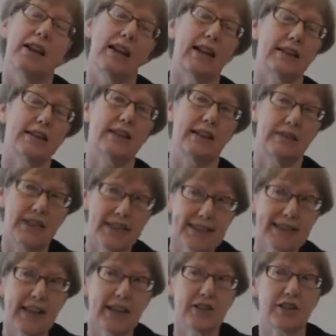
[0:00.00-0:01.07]
And in this
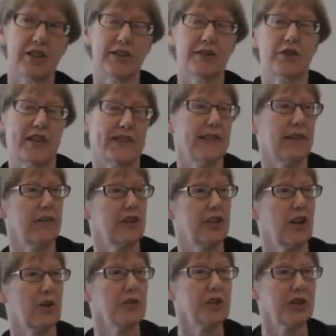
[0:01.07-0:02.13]
case, she's stressing the
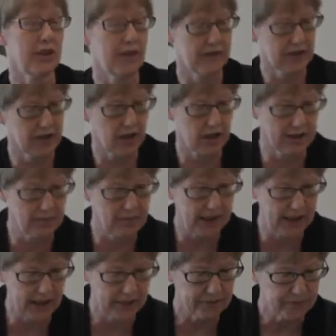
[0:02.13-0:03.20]
notion of
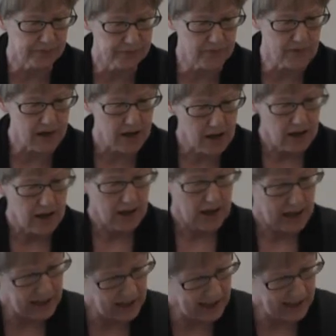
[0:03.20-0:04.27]
autonomy
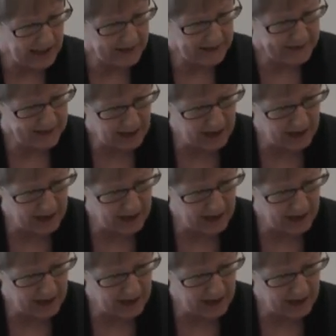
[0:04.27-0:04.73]
as,